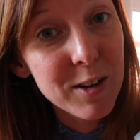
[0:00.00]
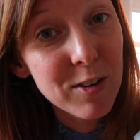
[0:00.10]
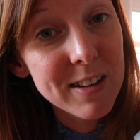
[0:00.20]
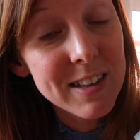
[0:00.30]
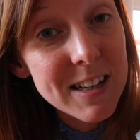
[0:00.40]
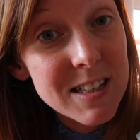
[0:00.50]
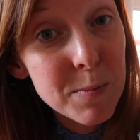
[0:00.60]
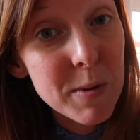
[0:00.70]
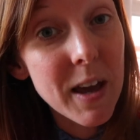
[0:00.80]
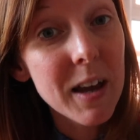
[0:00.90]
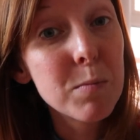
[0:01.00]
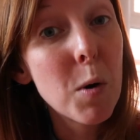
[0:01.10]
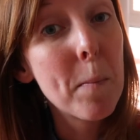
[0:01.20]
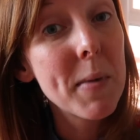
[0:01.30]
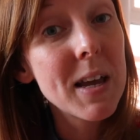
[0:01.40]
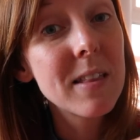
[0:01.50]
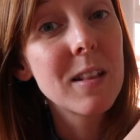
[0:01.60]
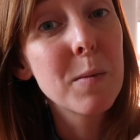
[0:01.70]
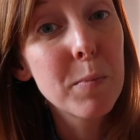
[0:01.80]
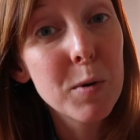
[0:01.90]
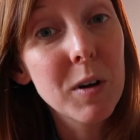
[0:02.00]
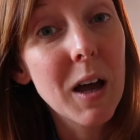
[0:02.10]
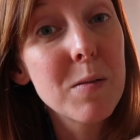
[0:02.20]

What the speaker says: translated, but that is more me than the book.